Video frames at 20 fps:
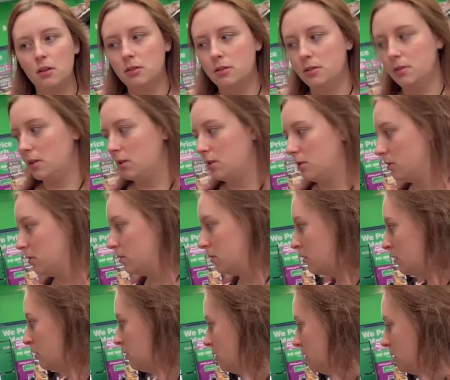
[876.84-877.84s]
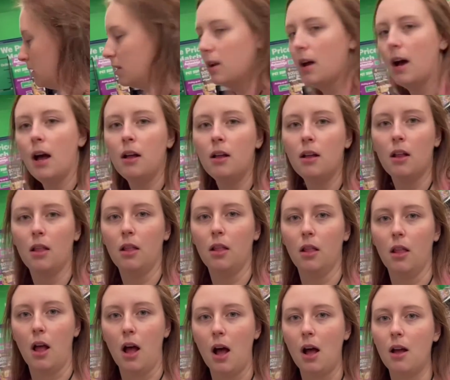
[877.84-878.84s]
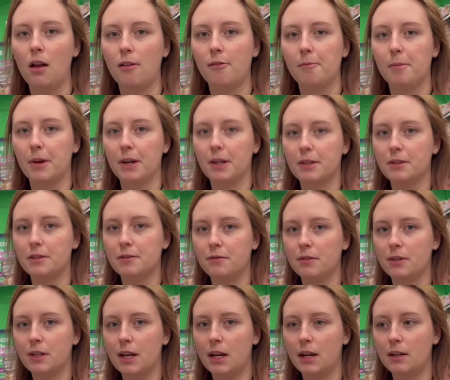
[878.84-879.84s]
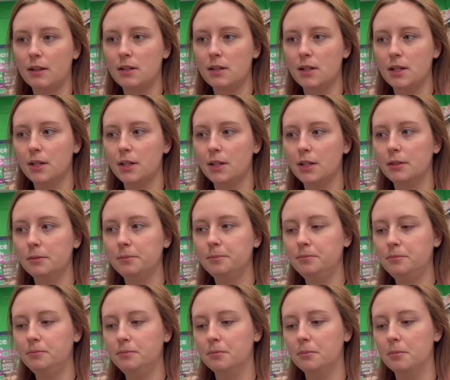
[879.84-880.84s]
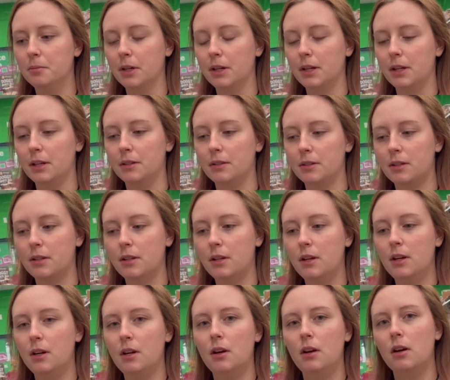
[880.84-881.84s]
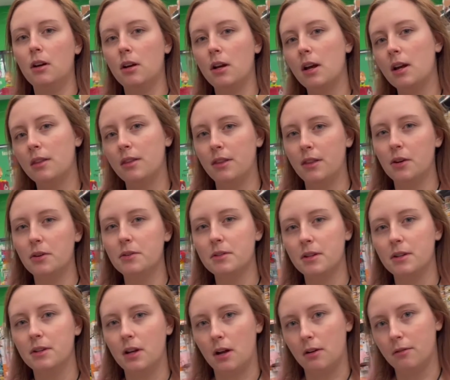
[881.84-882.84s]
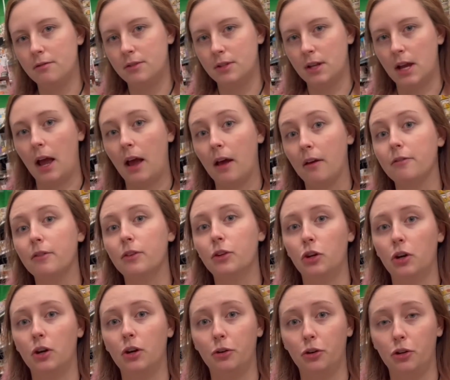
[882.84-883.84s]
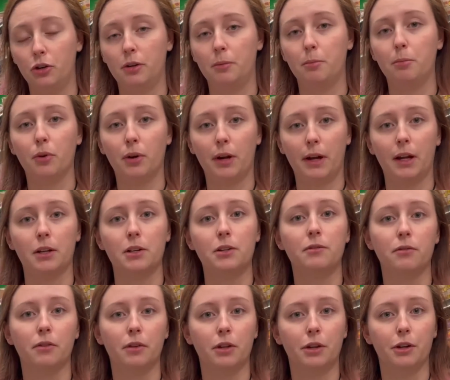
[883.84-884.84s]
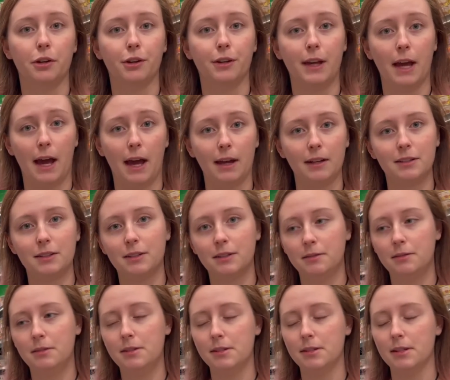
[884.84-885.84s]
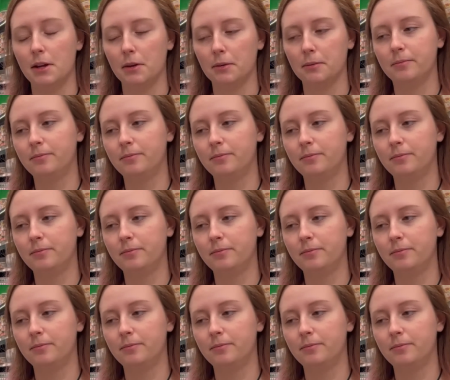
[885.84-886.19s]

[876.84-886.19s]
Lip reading: So not a lot of brands for cats here, but there's enough to have a good brand for your cat. So